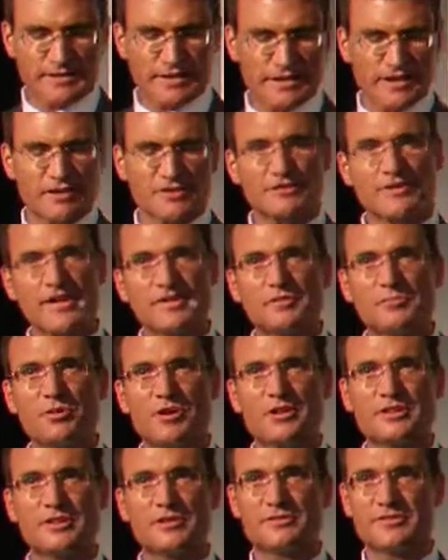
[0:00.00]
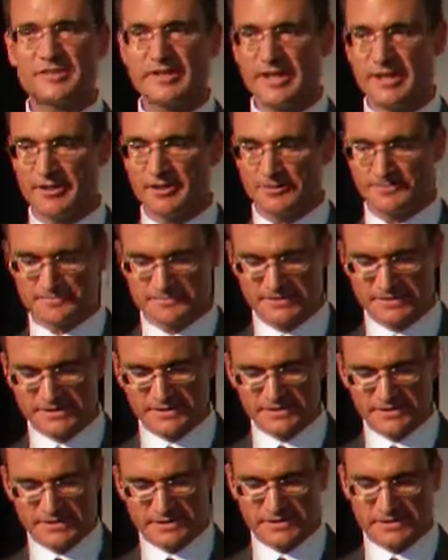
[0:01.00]
It also has a barcode scanner.
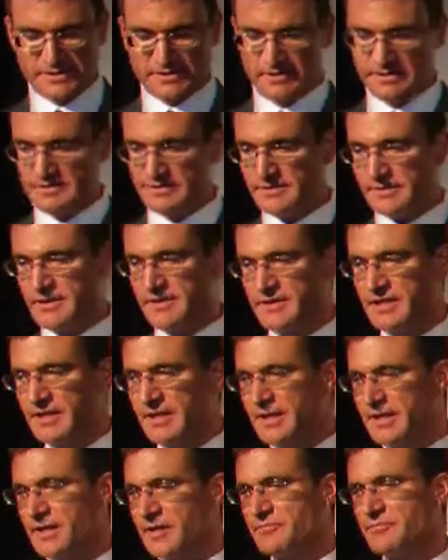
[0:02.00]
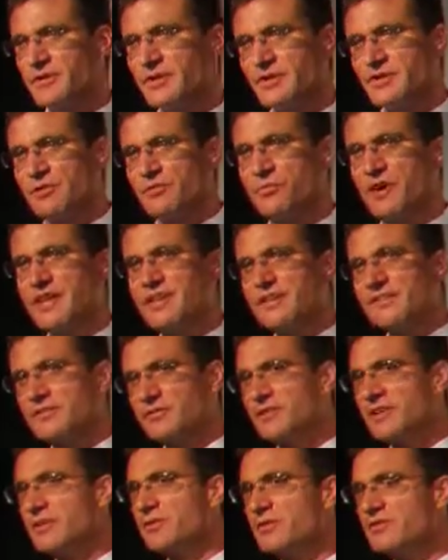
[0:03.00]
The way these
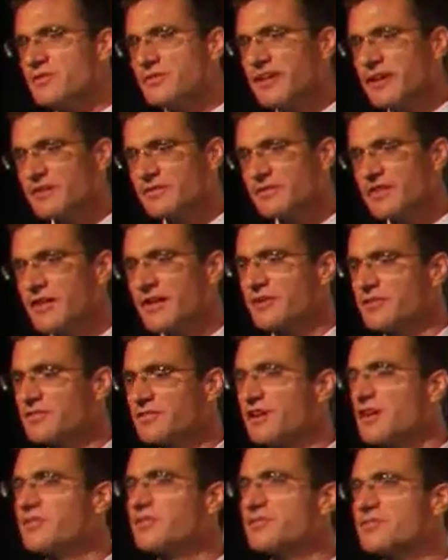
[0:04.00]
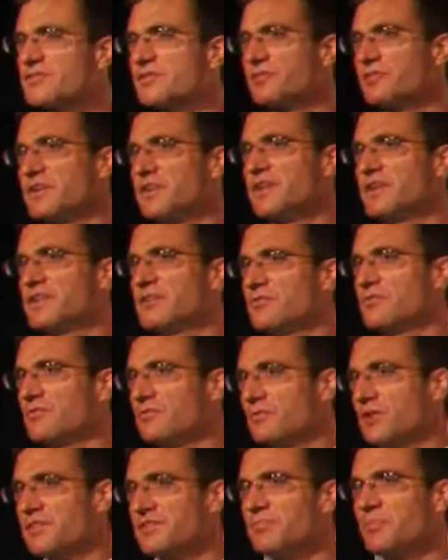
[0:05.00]
are used in healthcare is often to read
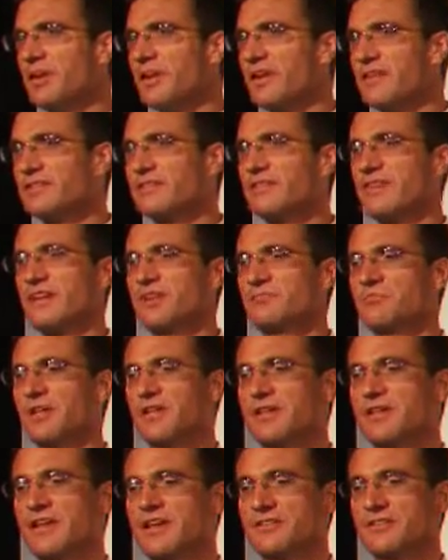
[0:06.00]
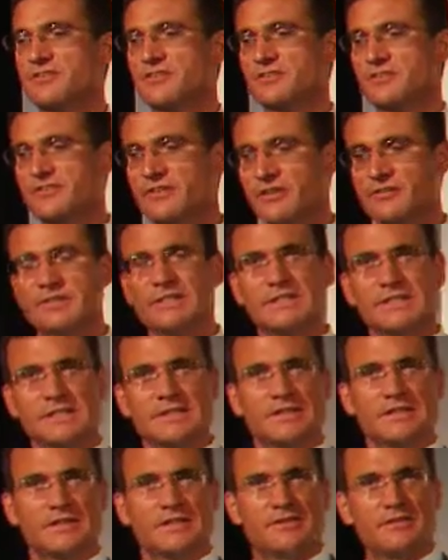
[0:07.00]
wristbands and medication. So
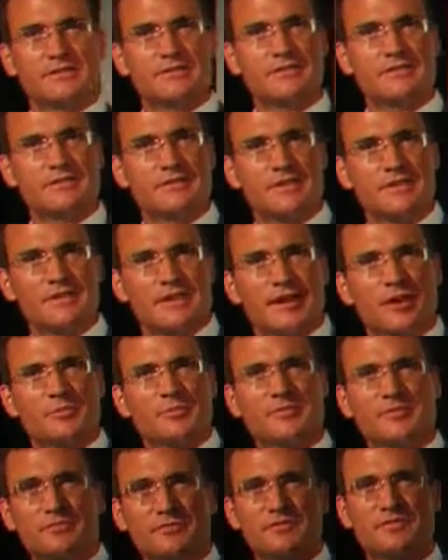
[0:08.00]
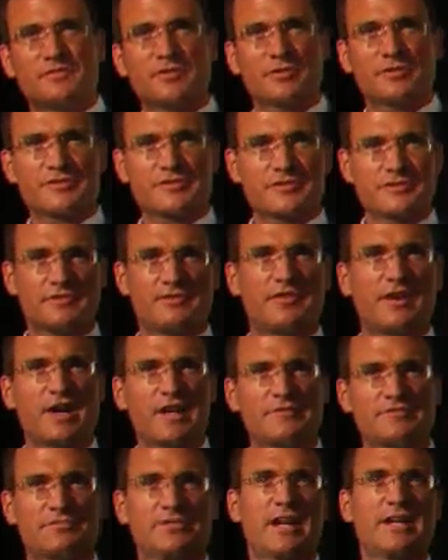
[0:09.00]
it helps to enforce the
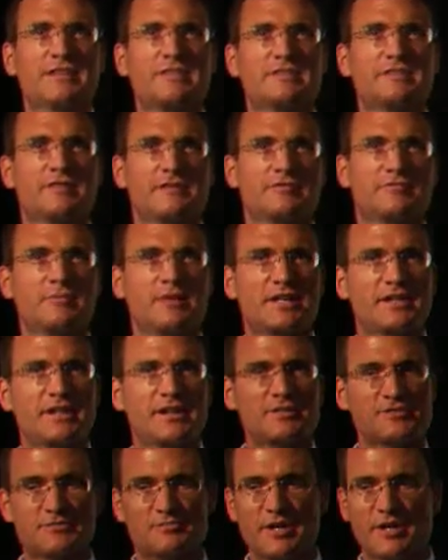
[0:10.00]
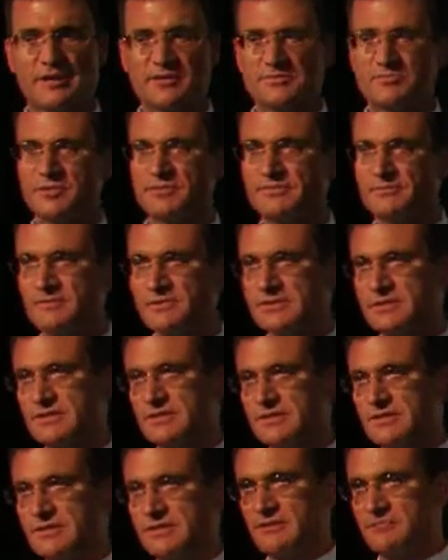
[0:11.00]
5 rights of medication management,
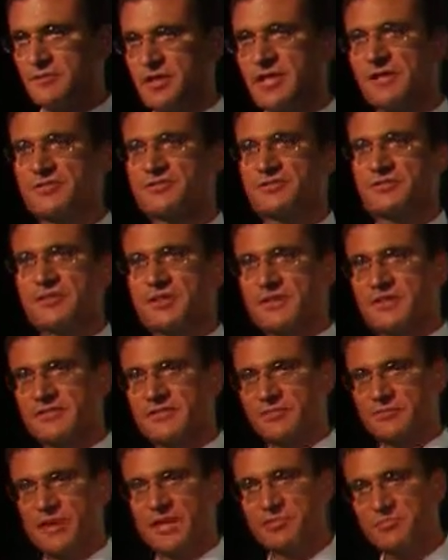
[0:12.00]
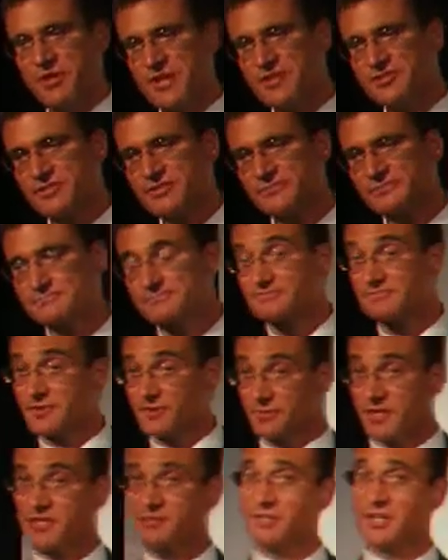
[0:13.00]
making sure that it's the right patient,
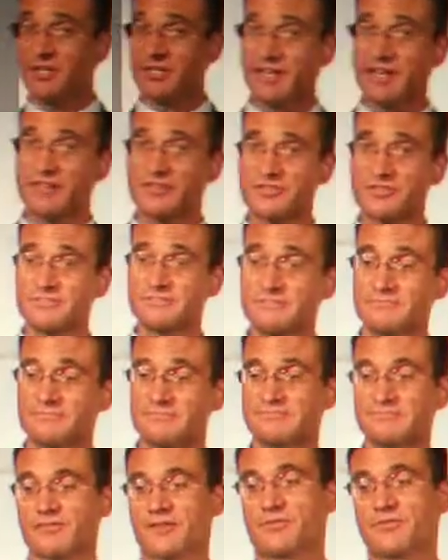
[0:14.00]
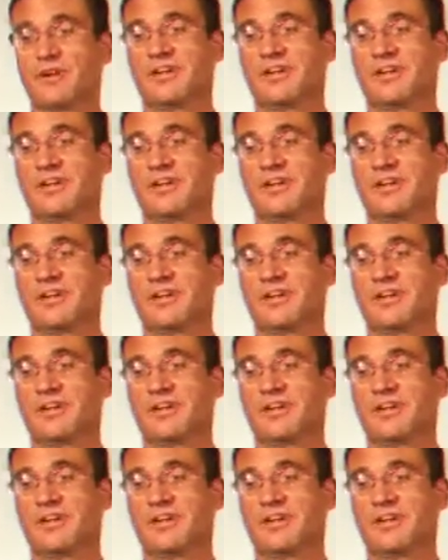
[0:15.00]
the right medication, the